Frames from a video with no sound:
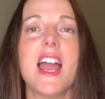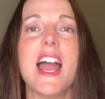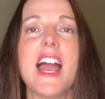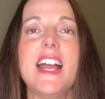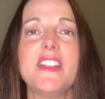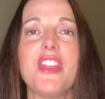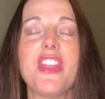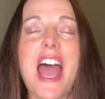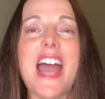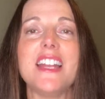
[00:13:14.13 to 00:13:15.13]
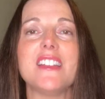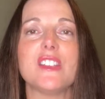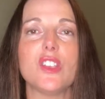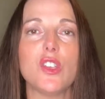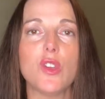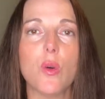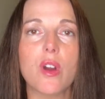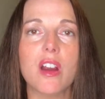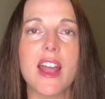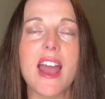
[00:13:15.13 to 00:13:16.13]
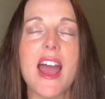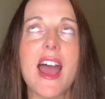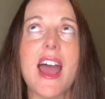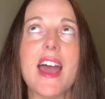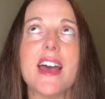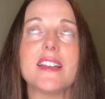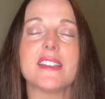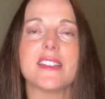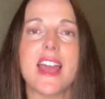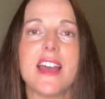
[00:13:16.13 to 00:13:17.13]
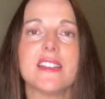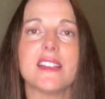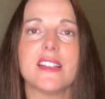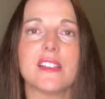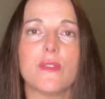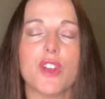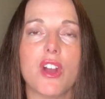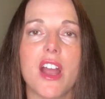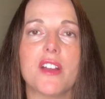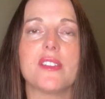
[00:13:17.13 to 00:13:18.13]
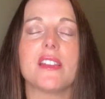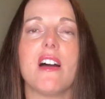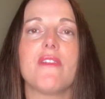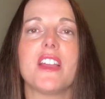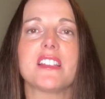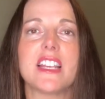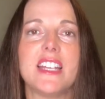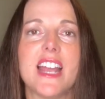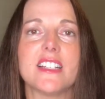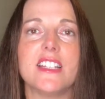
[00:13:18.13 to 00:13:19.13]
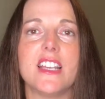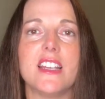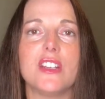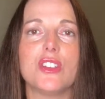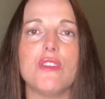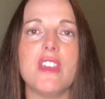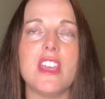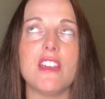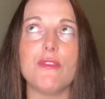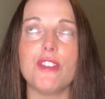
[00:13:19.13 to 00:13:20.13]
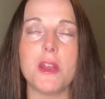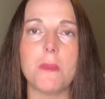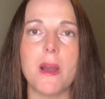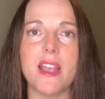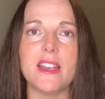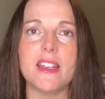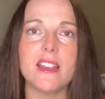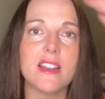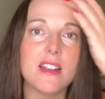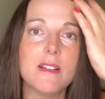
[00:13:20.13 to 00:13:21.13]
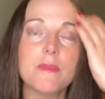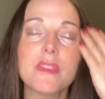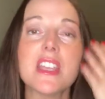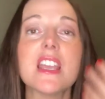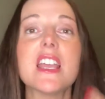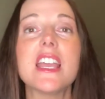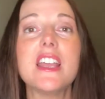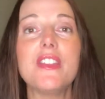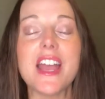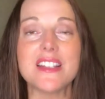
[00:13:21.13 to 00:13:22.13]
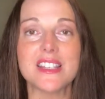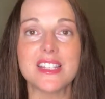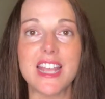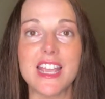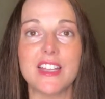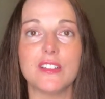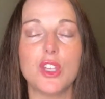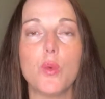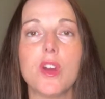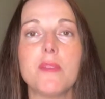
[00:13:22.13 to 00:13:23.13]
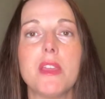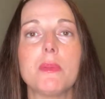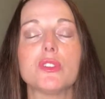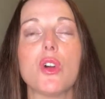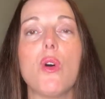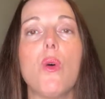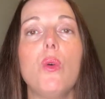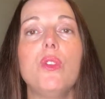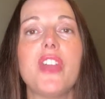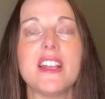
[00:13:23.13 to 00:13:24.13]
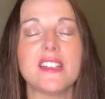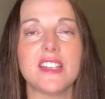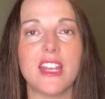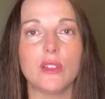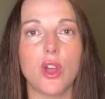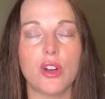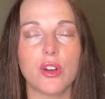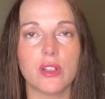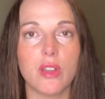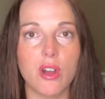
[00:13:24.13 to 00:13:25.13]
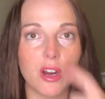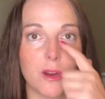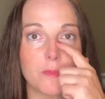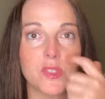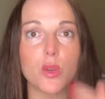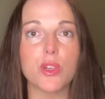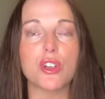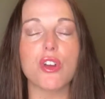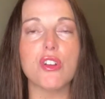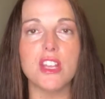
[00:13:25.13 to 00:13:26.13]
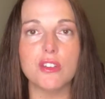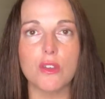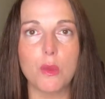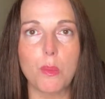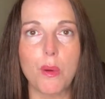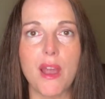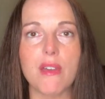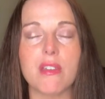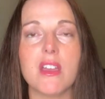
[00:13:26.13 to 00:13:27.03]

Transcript: And that is your essence of your higher self that's connected to the infinite mind. In that state, you want to be able to hold that state longer and longer. So returning to the breath,